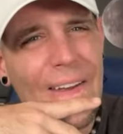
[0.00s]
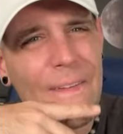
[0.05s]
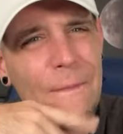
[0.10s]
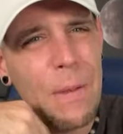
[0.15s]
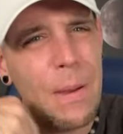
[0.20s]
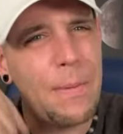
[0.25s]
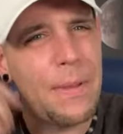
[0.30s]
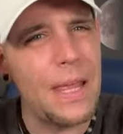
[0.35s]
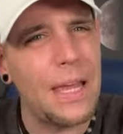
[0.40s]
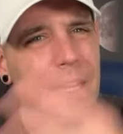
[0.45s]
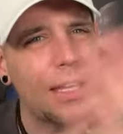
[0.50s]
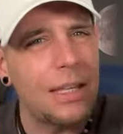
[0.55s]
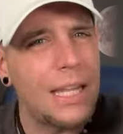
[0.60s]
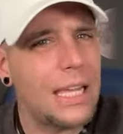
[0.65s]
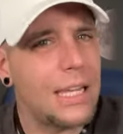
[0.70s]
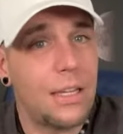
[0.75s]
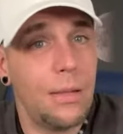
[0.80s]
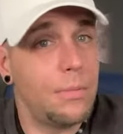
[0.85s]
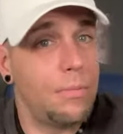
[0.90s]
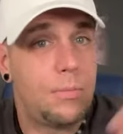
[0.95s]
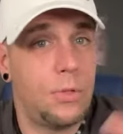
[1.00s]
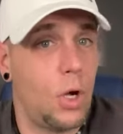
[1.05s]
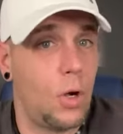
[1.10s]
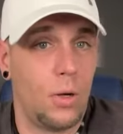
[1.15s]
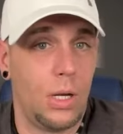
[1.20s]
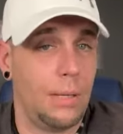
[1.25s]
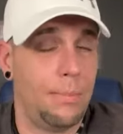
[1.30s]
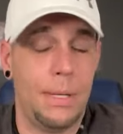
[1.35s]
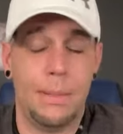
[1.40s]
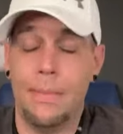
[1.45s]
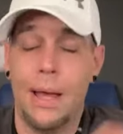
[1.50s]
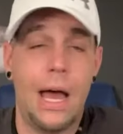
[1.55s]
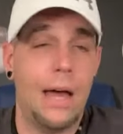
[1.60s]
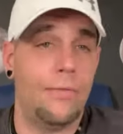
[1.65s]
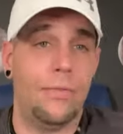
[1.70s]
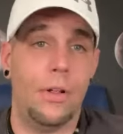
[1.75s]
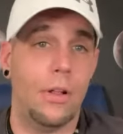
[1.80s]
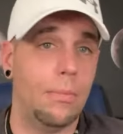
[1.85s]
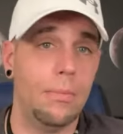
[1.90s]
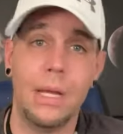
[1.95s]
Maybe that could totally be
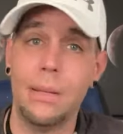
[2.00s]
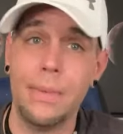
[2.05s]
my fault.